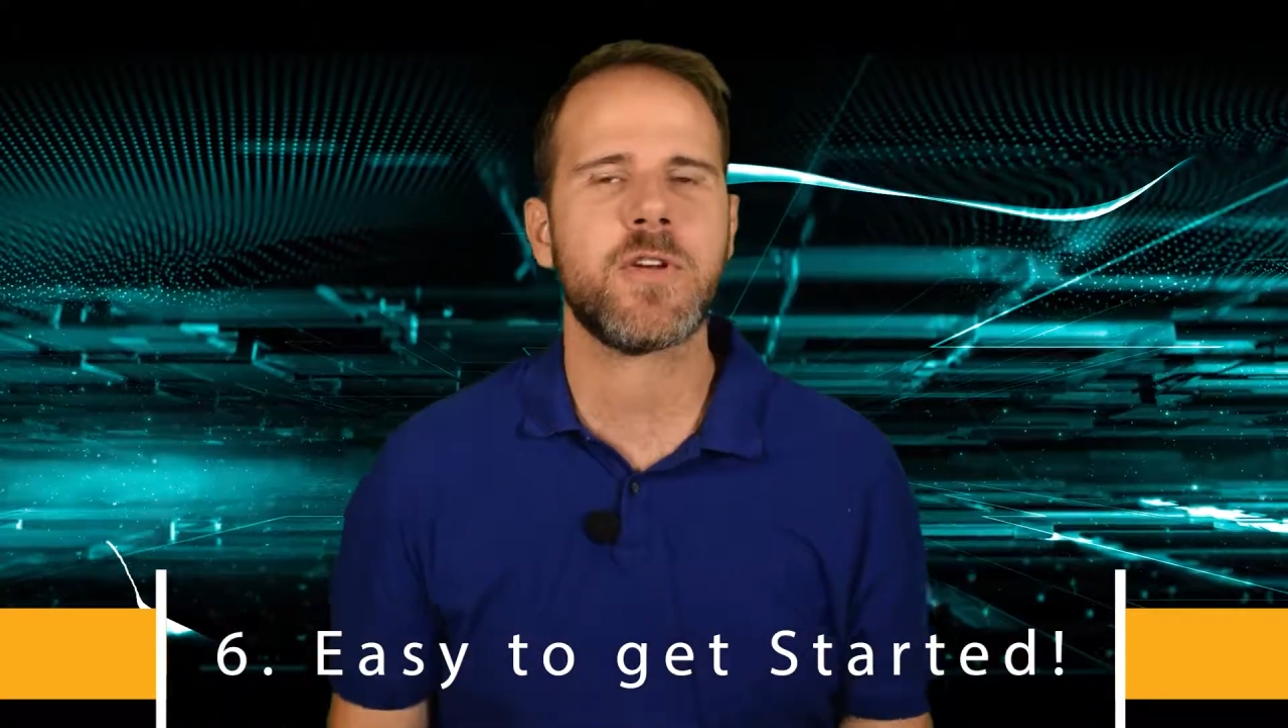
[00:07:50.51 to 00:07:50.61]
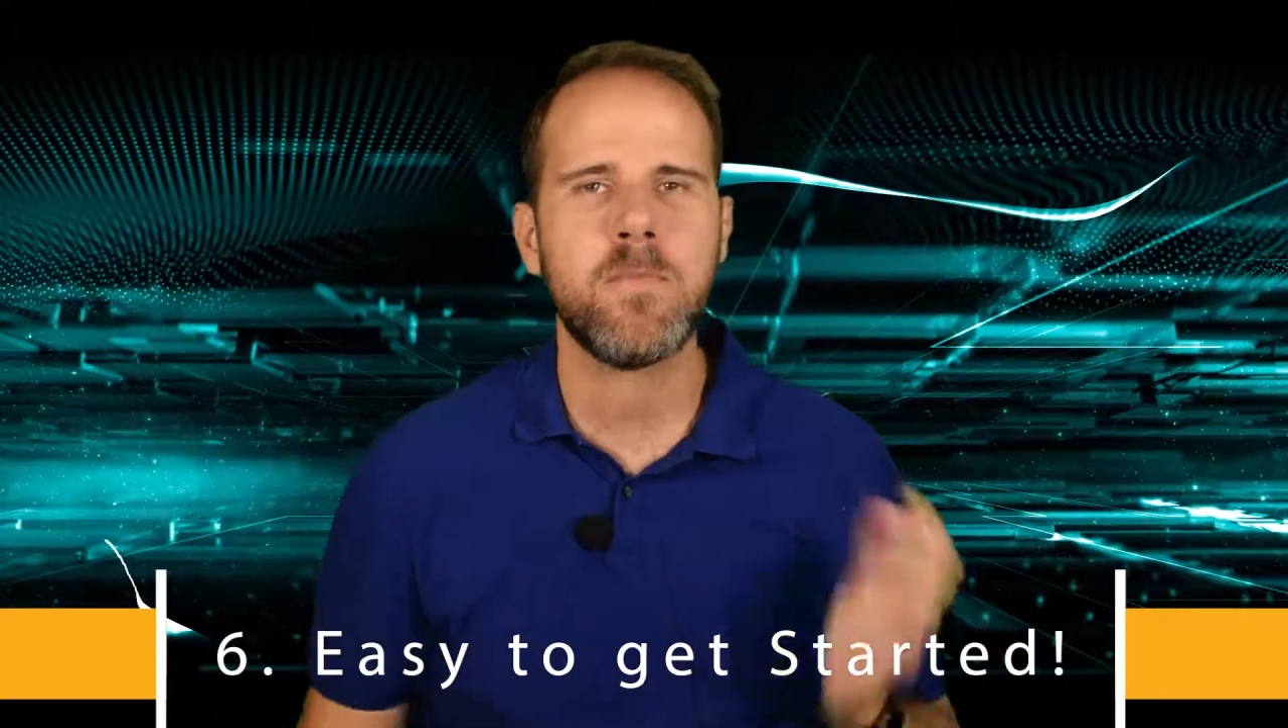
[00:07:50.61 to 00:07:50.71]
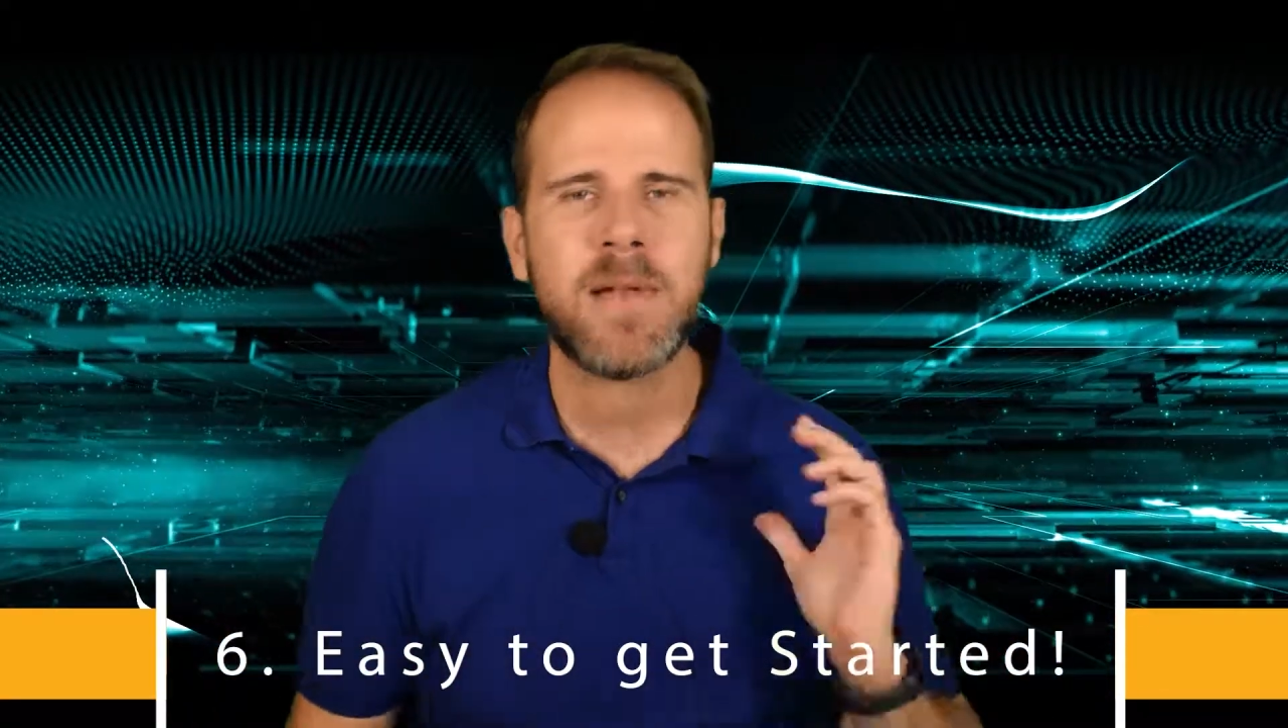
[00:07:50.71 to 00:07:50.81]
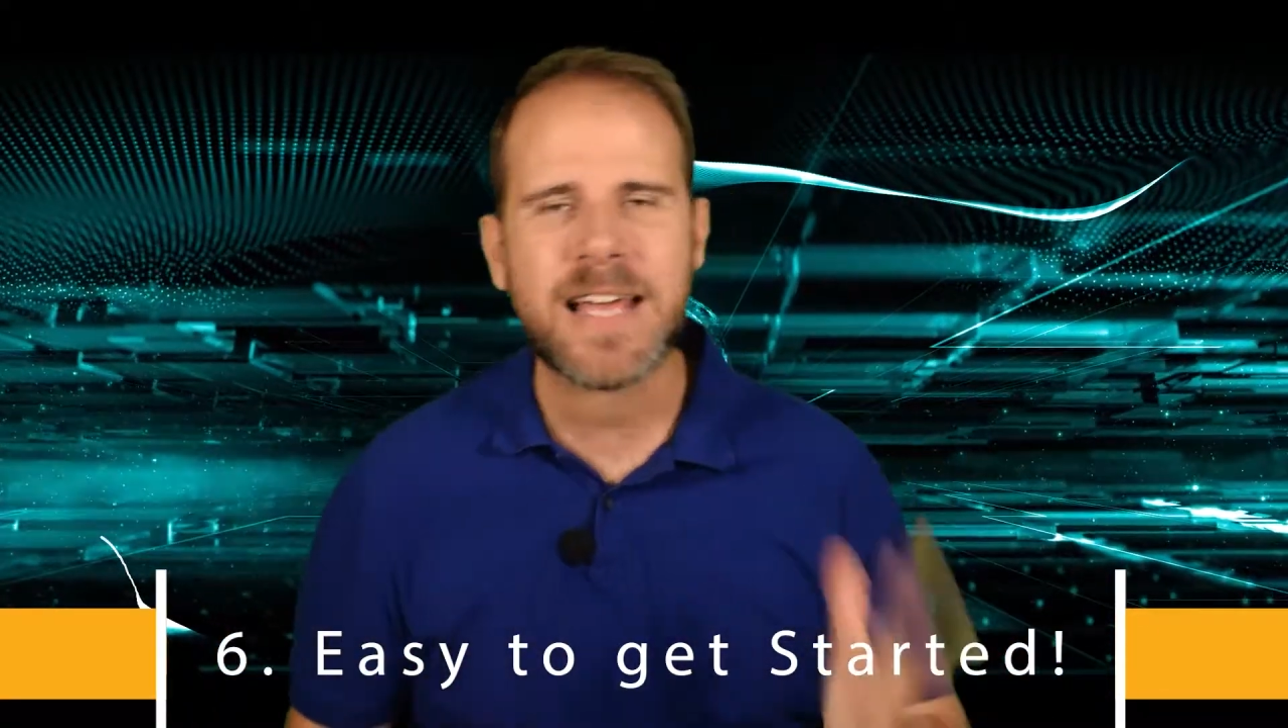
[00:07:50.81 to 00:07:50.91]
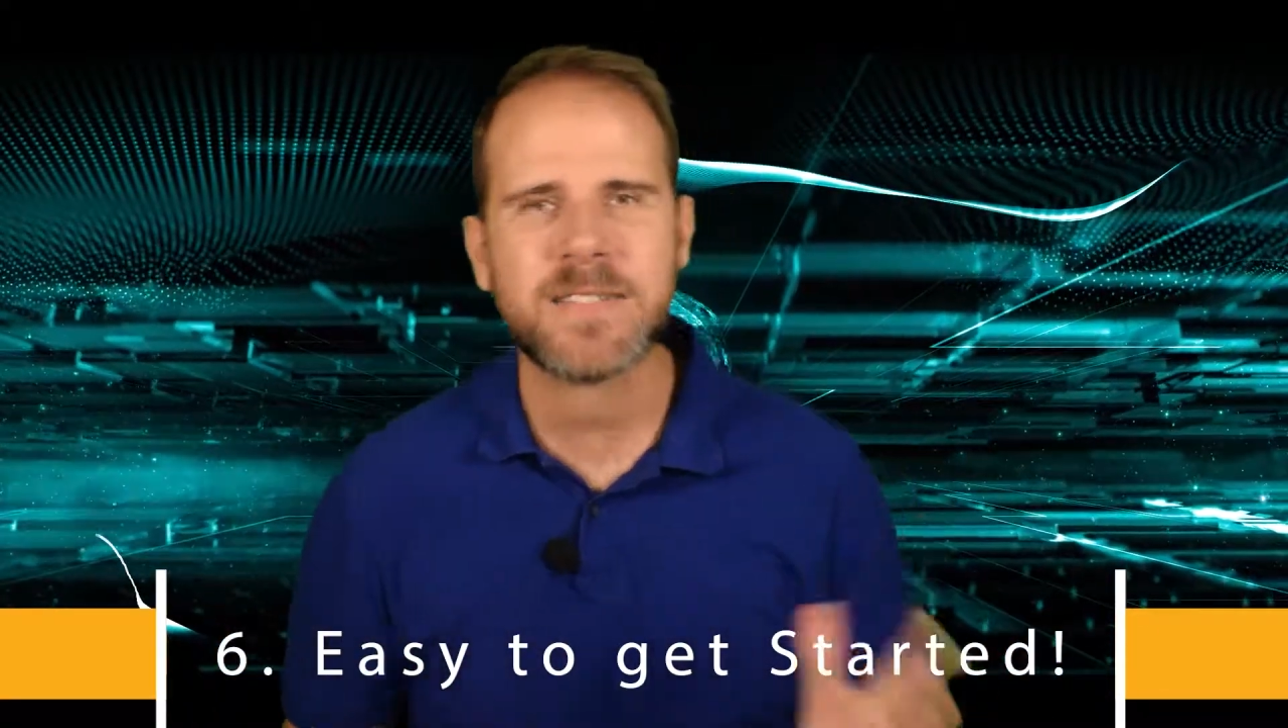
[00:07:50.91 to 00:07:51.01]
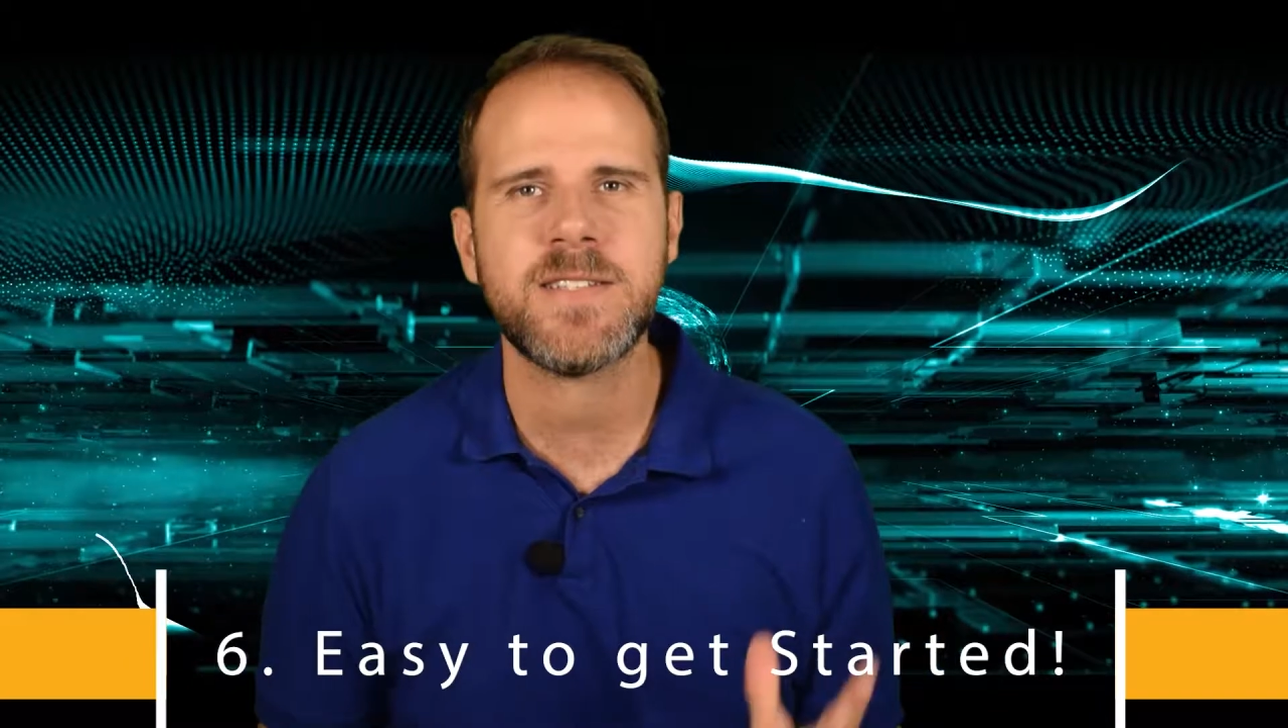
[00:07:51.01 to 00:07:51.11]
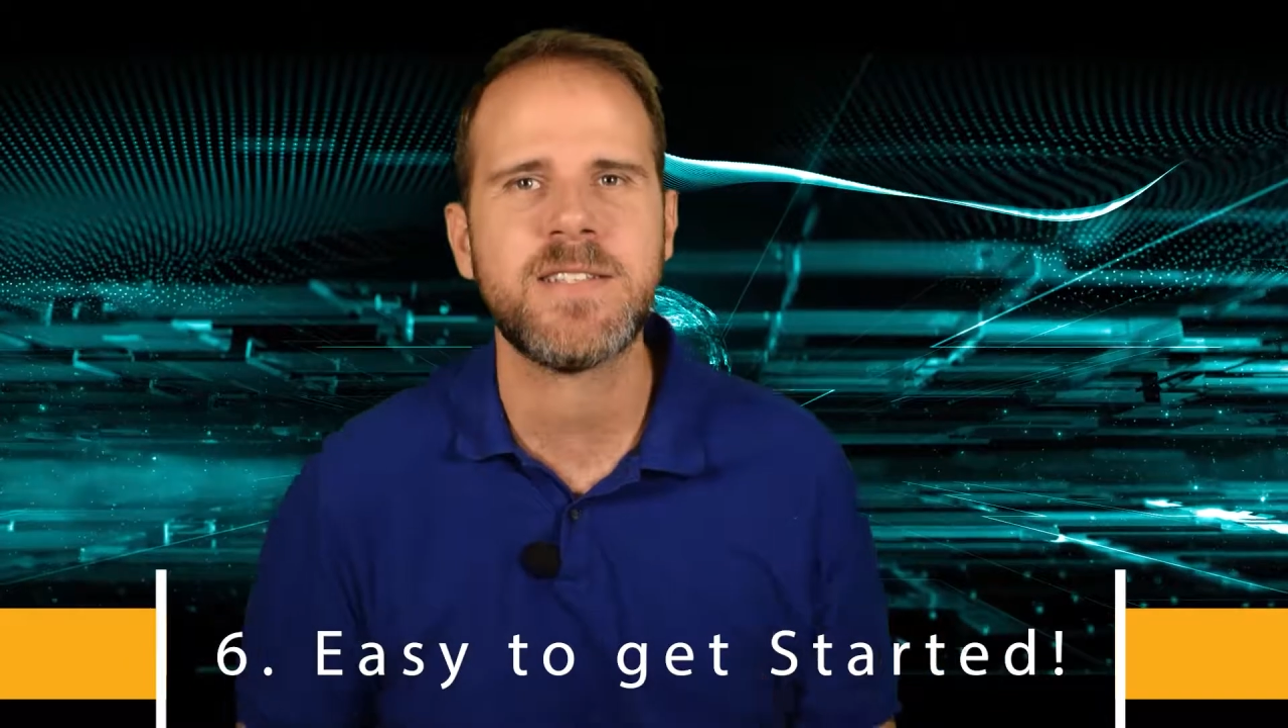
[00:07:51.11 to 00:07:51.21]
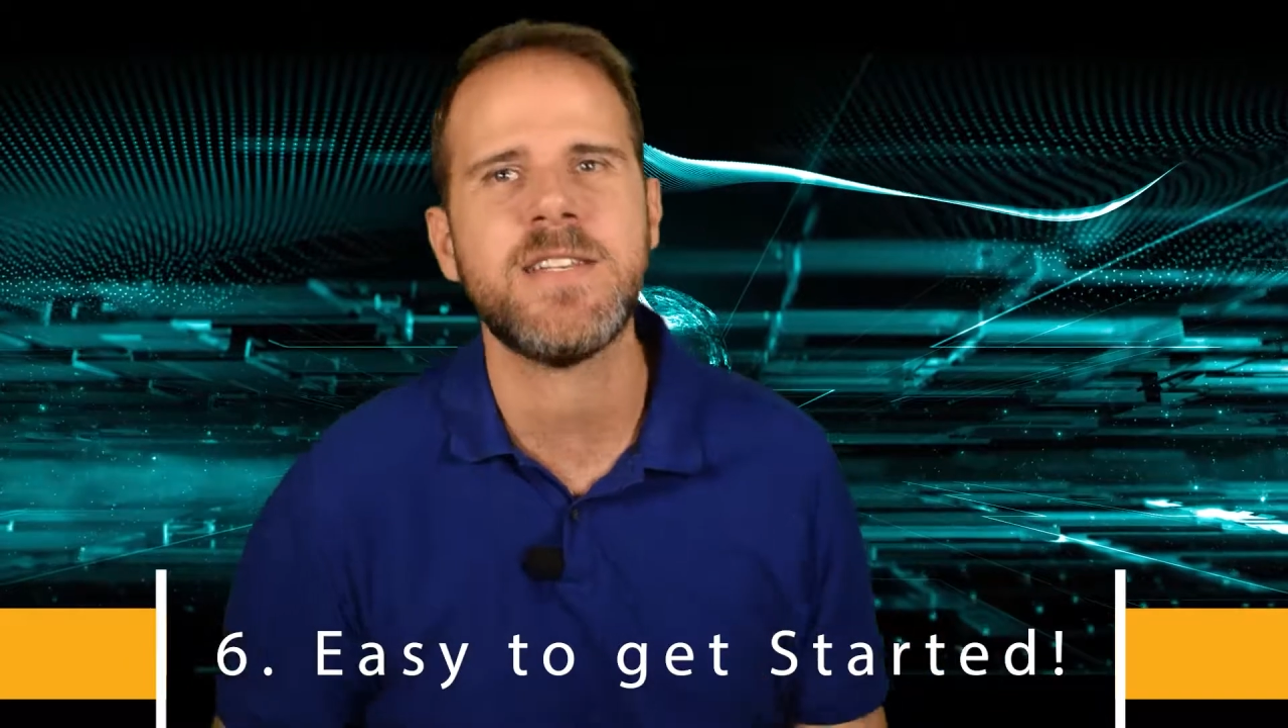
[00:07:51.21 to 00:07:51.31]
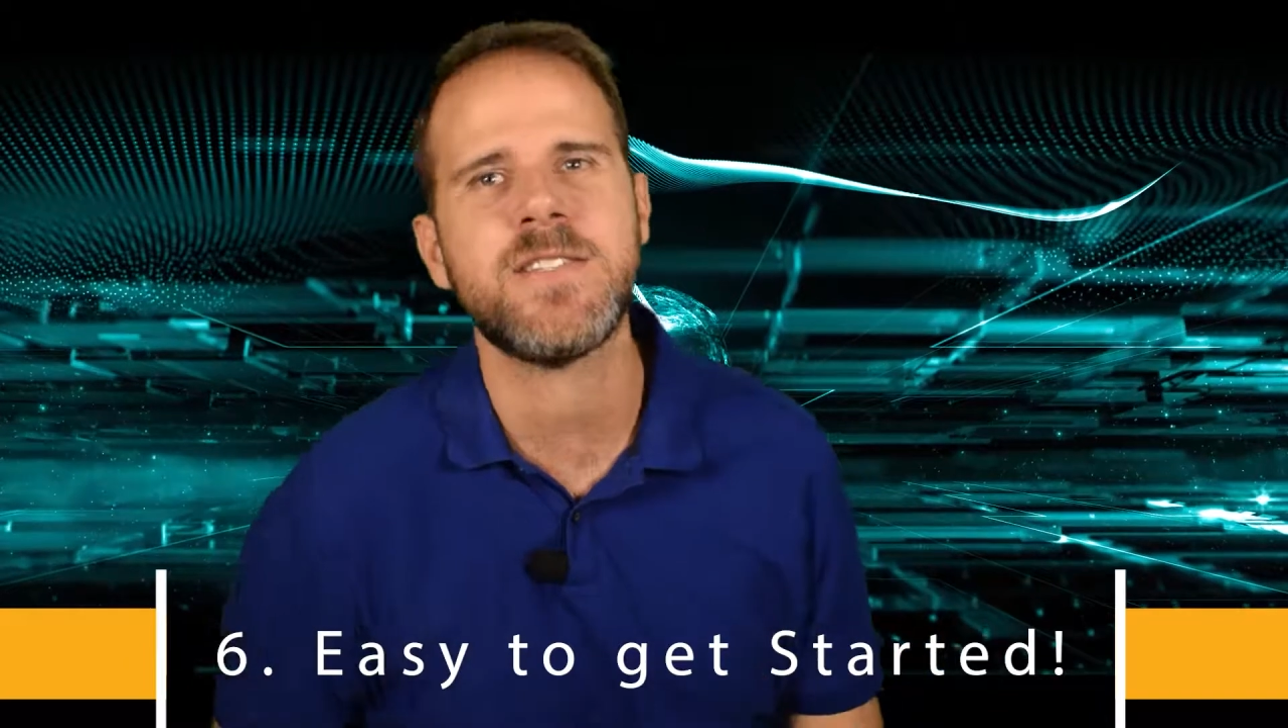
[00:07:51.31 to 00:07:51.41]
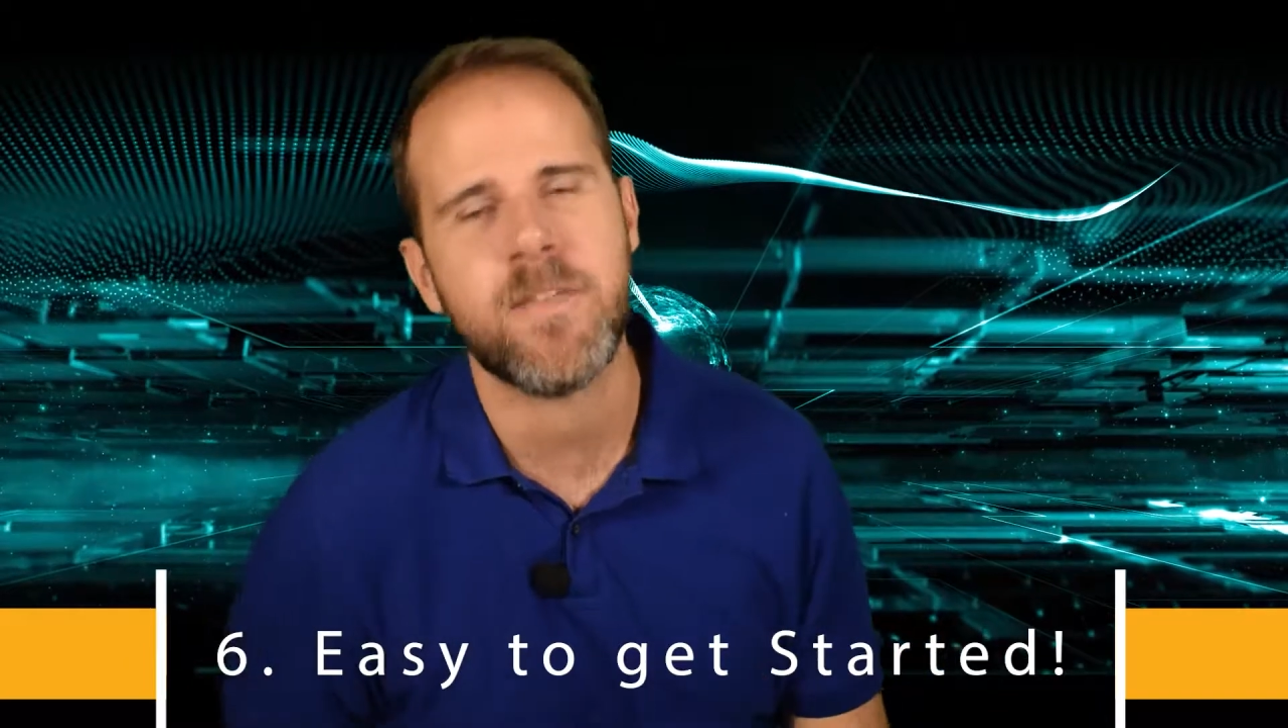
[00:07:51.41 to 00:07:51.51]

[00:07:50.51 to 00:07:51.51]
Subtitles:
complexities